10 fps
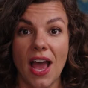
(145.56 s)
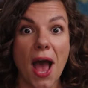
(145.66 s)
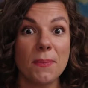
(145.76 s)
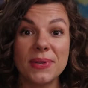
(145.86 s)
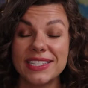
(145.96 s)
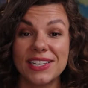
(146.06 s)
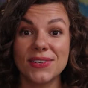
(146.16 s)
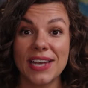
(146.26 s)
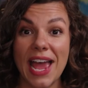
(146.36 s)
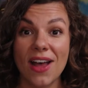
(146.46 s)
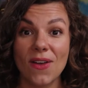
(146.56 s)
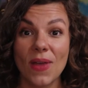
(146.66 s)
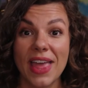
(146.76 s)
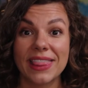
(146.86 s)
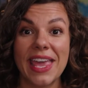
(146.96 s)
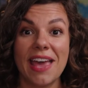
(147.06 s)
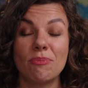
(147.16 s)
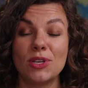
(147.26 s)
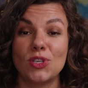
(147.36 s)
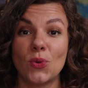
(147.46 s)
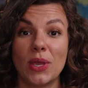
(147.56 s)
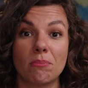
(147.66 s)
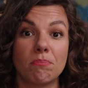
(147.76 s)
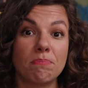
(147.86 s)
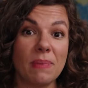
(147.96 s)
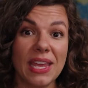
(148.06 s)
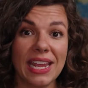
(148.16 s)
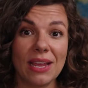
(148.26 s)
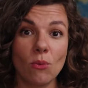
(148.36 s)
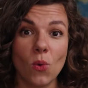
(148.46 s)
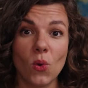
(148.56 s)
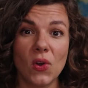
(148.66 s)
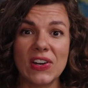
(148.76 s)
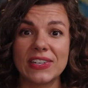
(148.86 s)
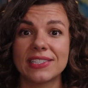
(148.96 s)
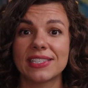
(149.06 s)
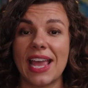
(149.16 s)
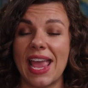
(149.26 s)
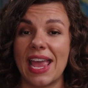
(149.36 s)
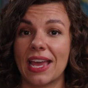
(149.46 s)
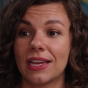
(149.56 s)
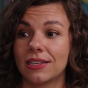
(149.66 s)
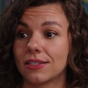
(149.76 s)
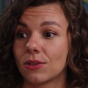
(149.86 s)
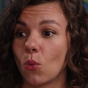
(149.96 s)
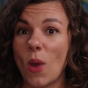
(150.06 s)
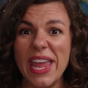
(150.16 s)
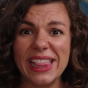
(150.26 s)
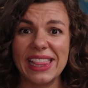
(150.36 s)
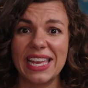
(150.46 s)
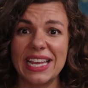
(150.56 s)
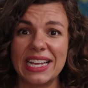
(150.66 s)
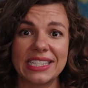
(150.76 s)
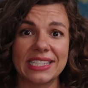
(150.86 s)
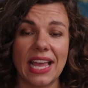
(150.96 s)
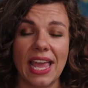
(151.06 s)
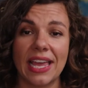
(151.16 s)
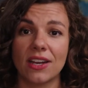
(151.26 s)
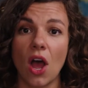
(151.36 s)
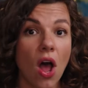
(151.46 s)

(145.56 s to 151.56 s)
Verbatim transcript: Up until now, they have been doing bidding wars and wait lists and